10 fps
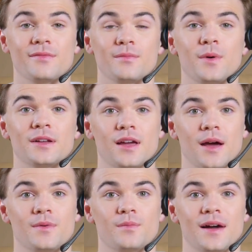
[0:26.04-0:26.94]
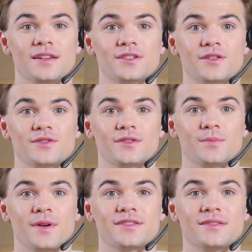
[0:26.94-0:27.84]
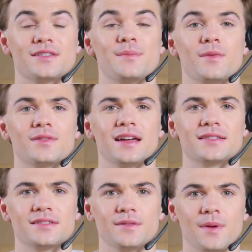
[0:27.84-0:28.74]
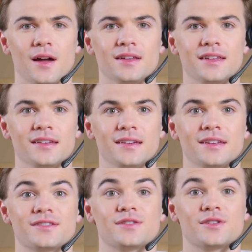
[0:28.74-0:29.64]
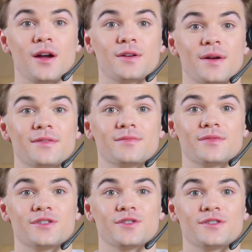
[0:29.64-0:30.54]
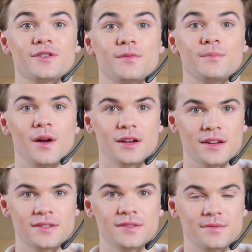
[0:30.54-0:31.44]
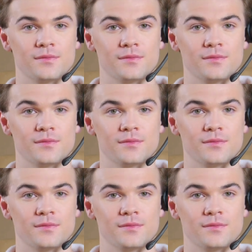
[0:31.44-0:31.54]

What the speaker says: One common way to use the present simple tense in marketing is to talk about the features of a product.